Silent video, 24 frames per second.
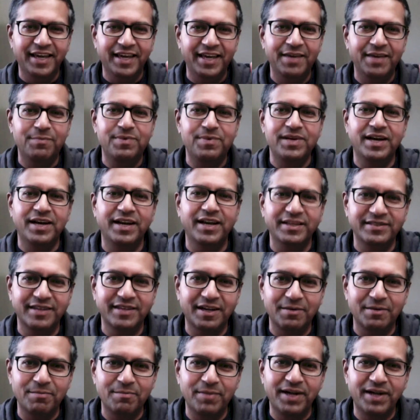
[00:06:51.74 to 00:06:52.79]
APIs
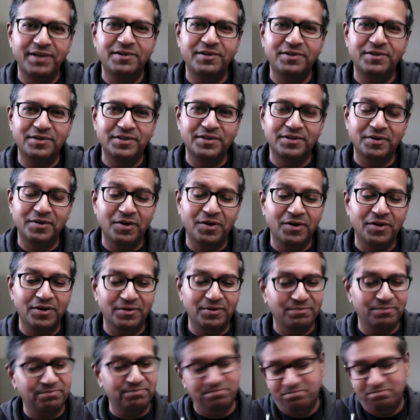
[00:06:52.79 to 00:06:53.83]
are meant
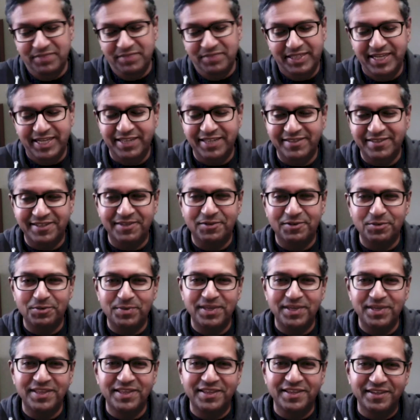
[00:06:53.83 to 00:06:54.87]
or destined to
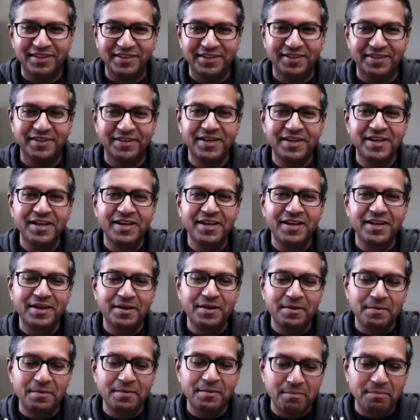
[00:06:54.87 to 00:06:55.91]
be the
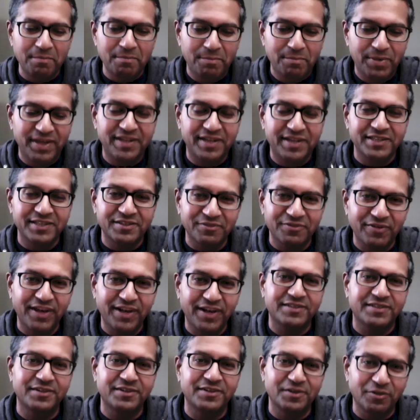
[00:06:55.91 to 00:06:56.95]
biggest
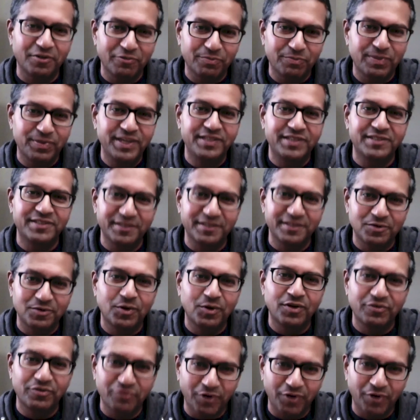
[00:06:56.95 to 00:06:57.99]
vector of breaches
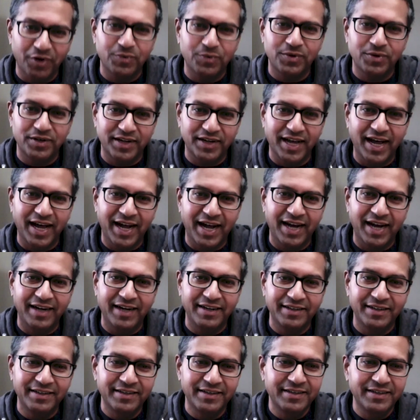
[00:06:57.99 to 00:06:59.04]
going forward,
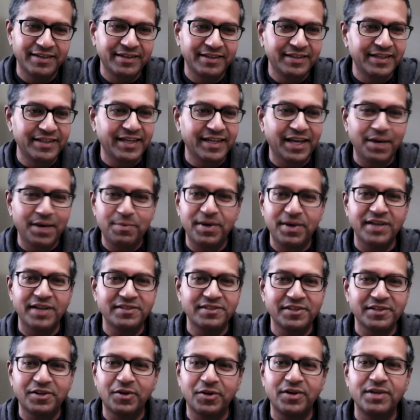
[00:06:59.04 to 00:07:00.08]
and API
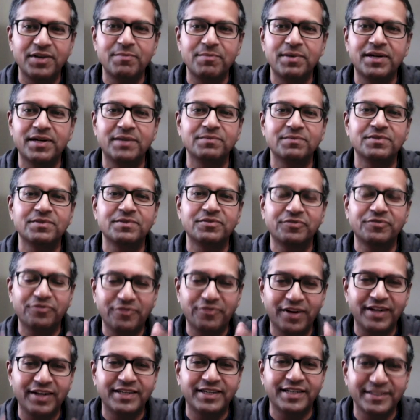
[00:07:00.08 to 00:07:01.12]
security becomes
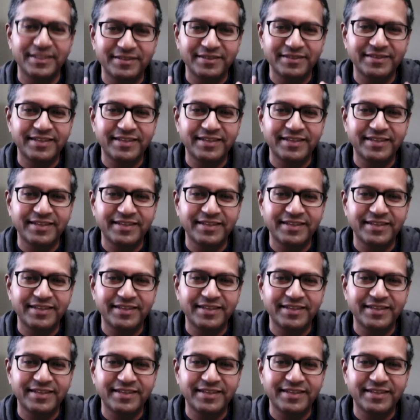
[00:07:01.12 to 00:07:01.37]
front and